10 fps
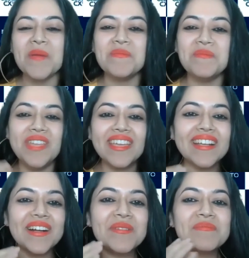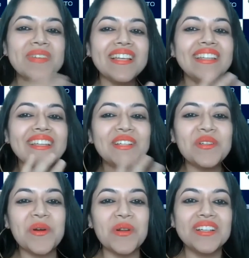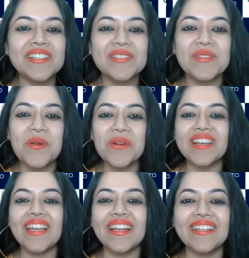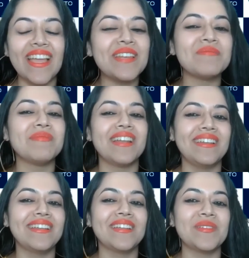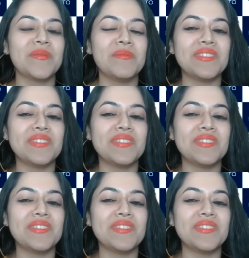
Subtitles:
make $1 million look like 10 million.